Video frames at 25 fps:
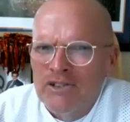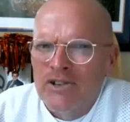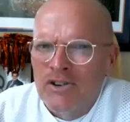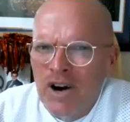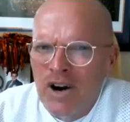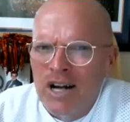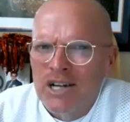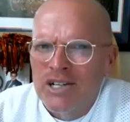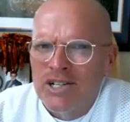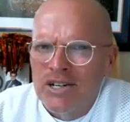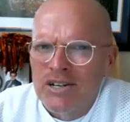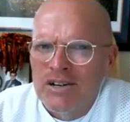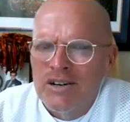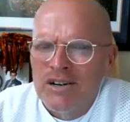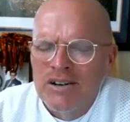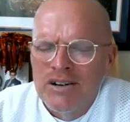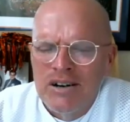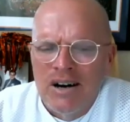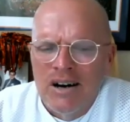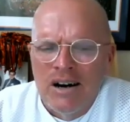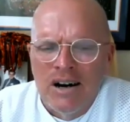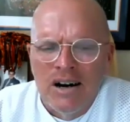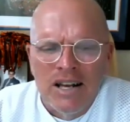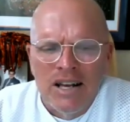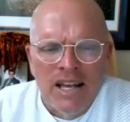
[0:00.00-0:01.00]
scratcher.
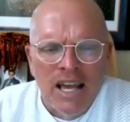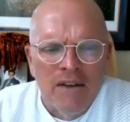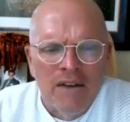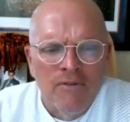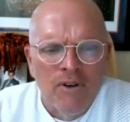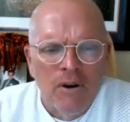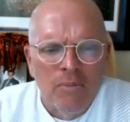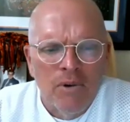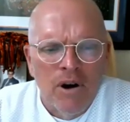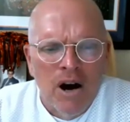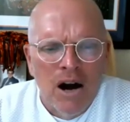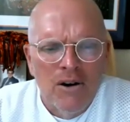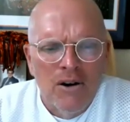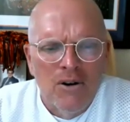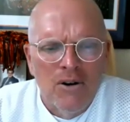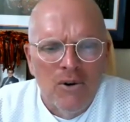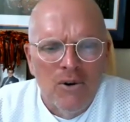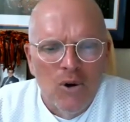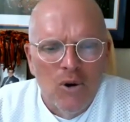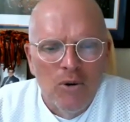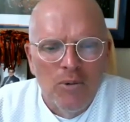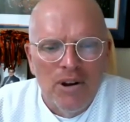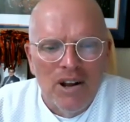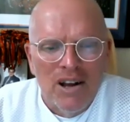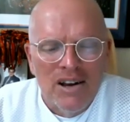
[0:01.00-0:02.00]
Uh, he gave up Connor
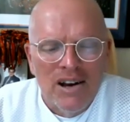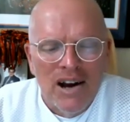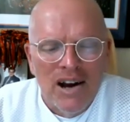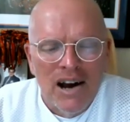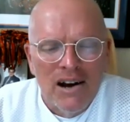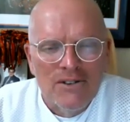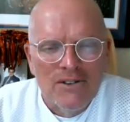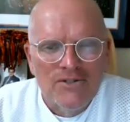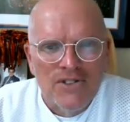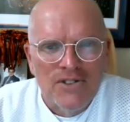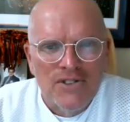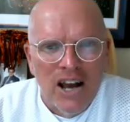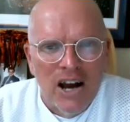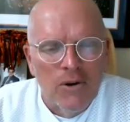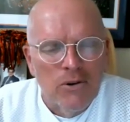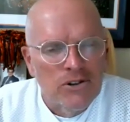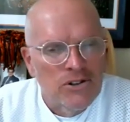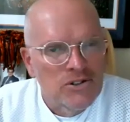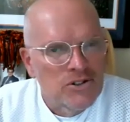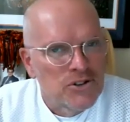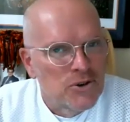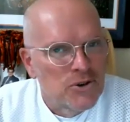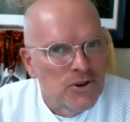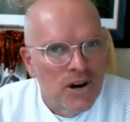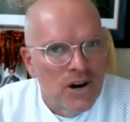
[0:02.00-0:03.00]
Norby and Kyle
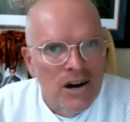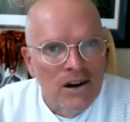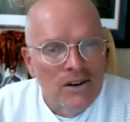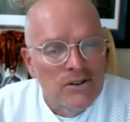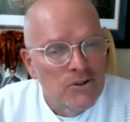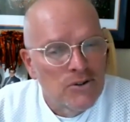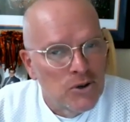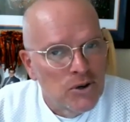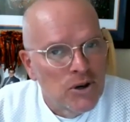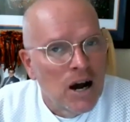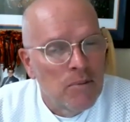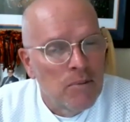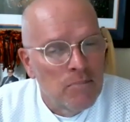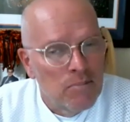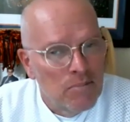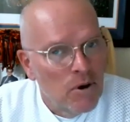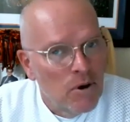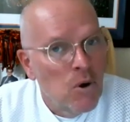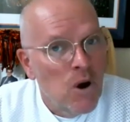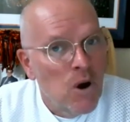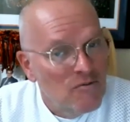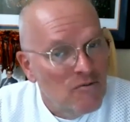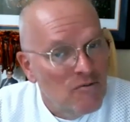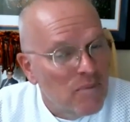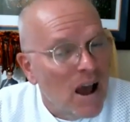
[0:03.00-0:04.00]
Stowers, two guys who got
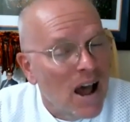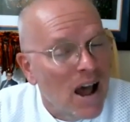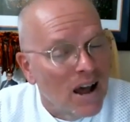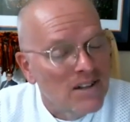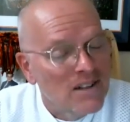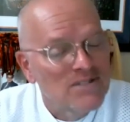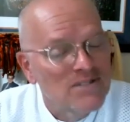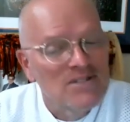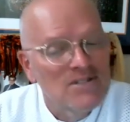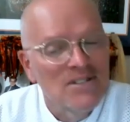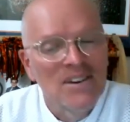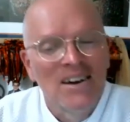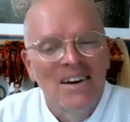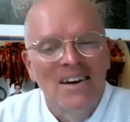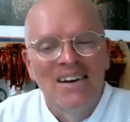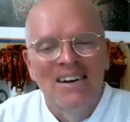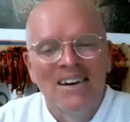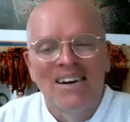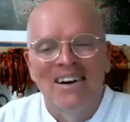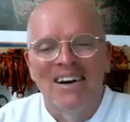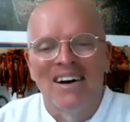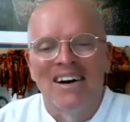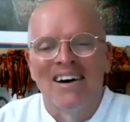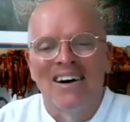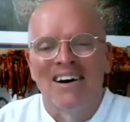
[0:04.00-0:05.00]
who have bats.
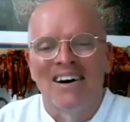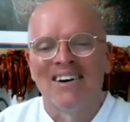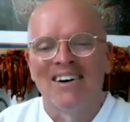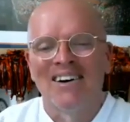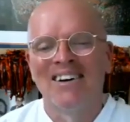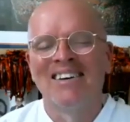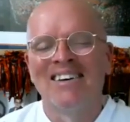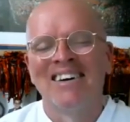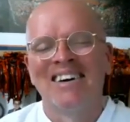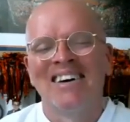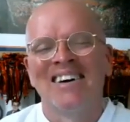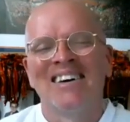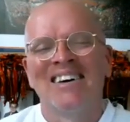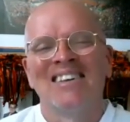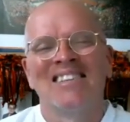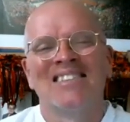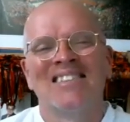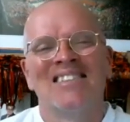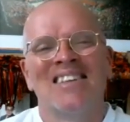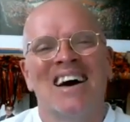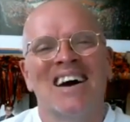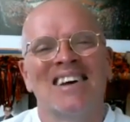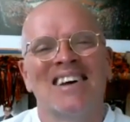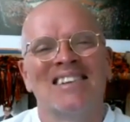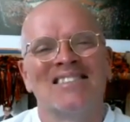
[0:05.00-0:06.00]
Uh,
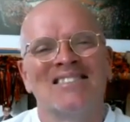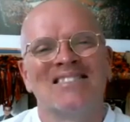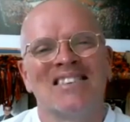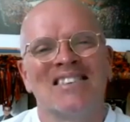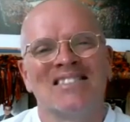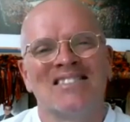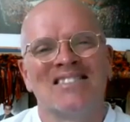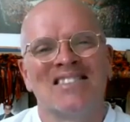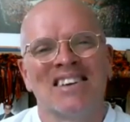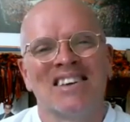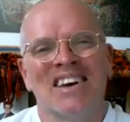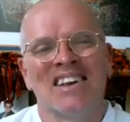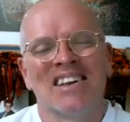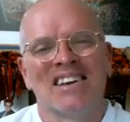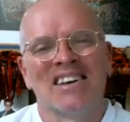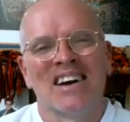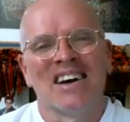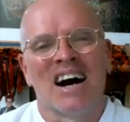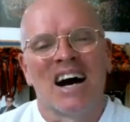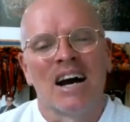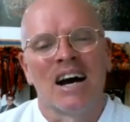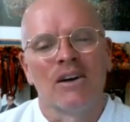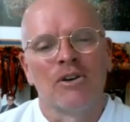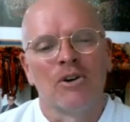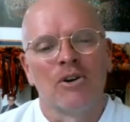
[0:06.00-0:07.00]
that to, to get a
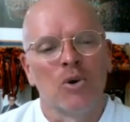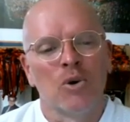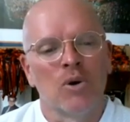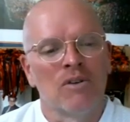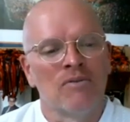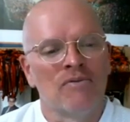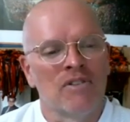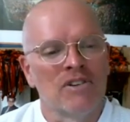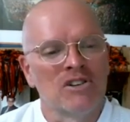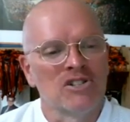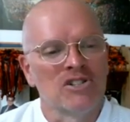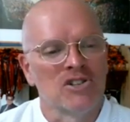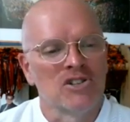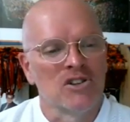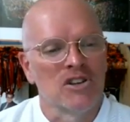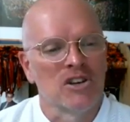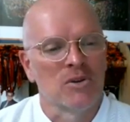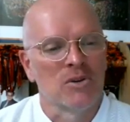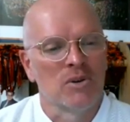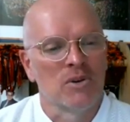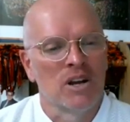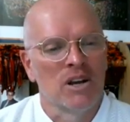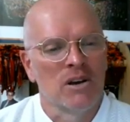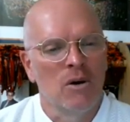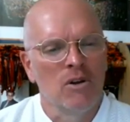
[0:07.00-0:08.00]
guy who
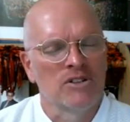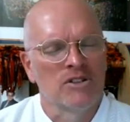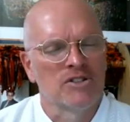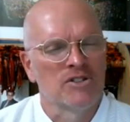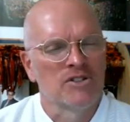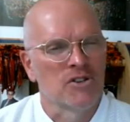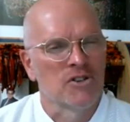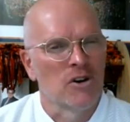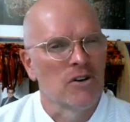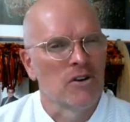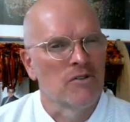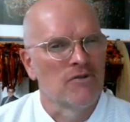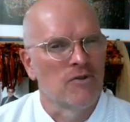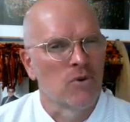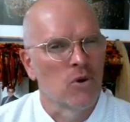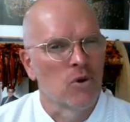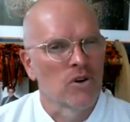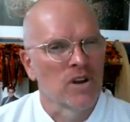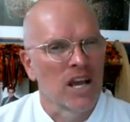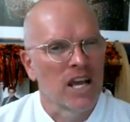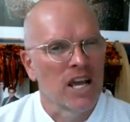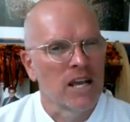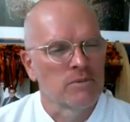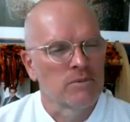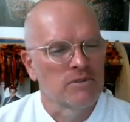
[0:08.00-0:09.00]
eventually he only started four
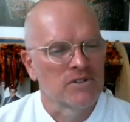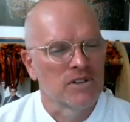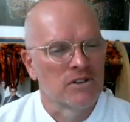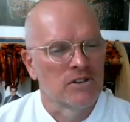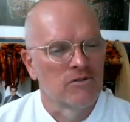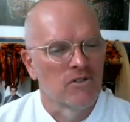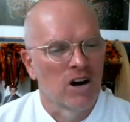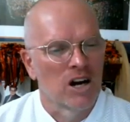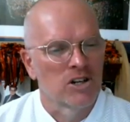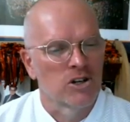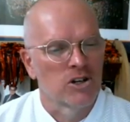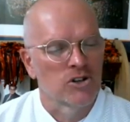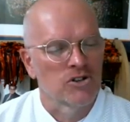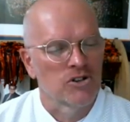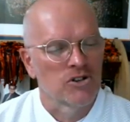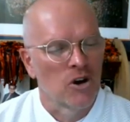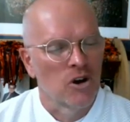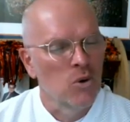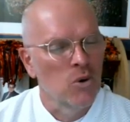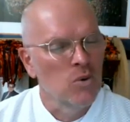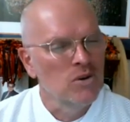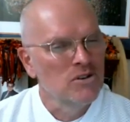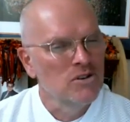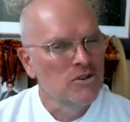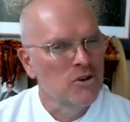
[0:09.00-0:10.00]
games, did Rogers
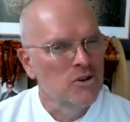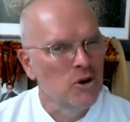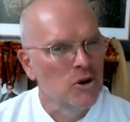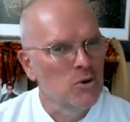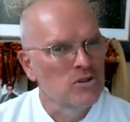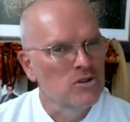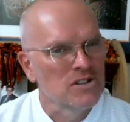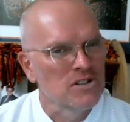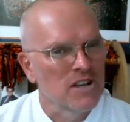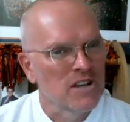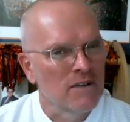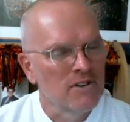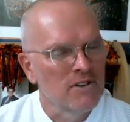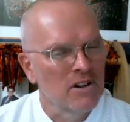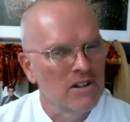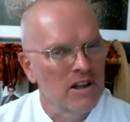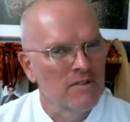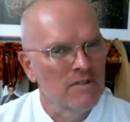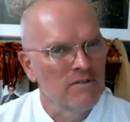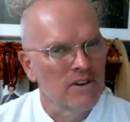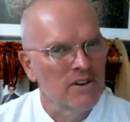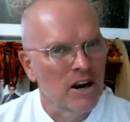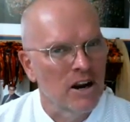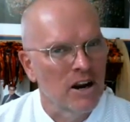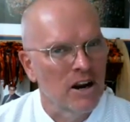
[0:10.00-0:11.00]
0 2, 7
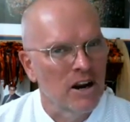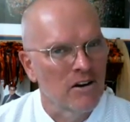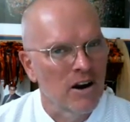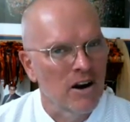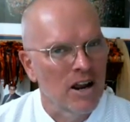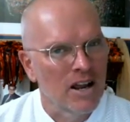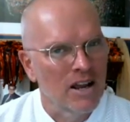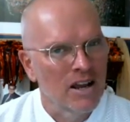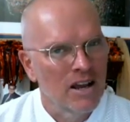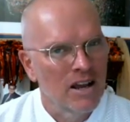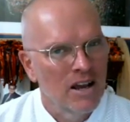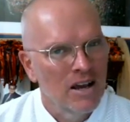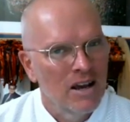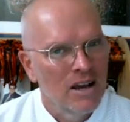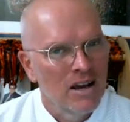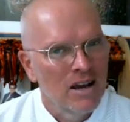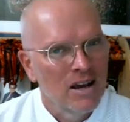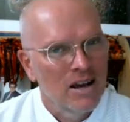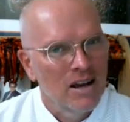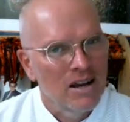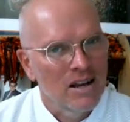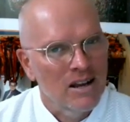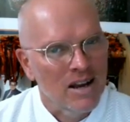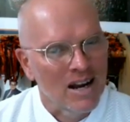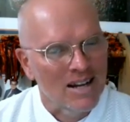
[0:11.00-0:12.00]
11 ERA,
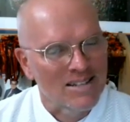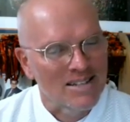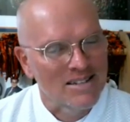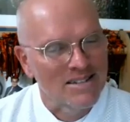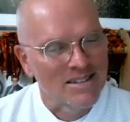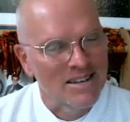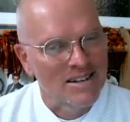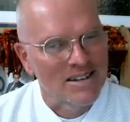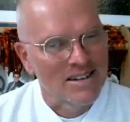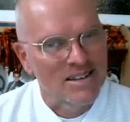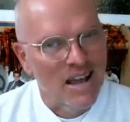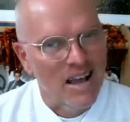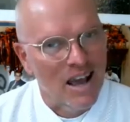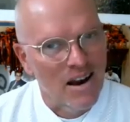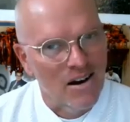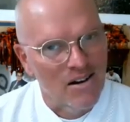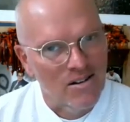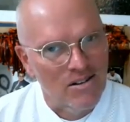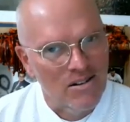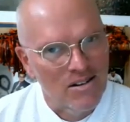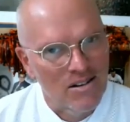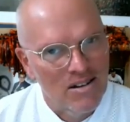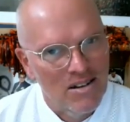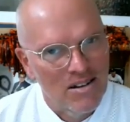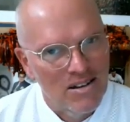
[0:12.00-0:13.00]
got sent down
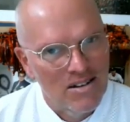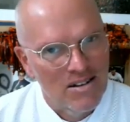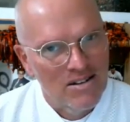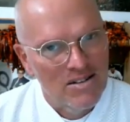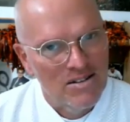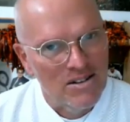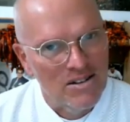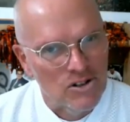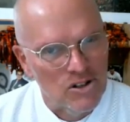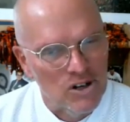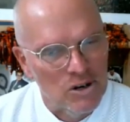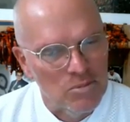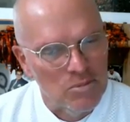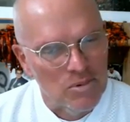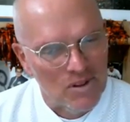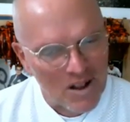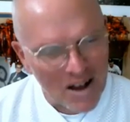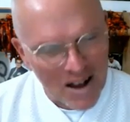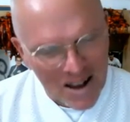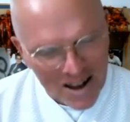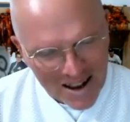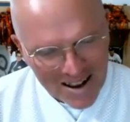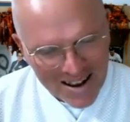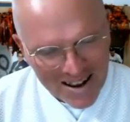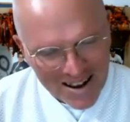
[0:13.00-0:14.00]
to
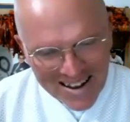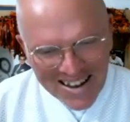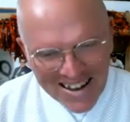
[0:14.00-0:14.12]
AAA.